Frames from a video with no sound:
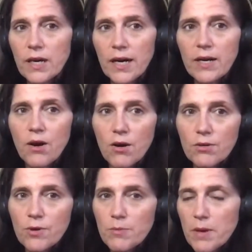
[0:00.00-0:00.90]
I can't
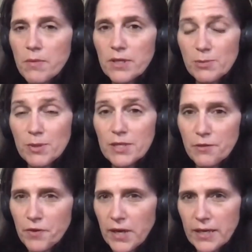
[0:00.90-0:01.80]
remember a
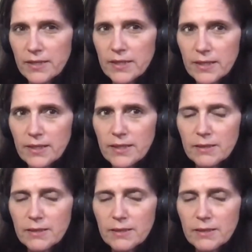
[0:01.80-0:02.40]
specific incident.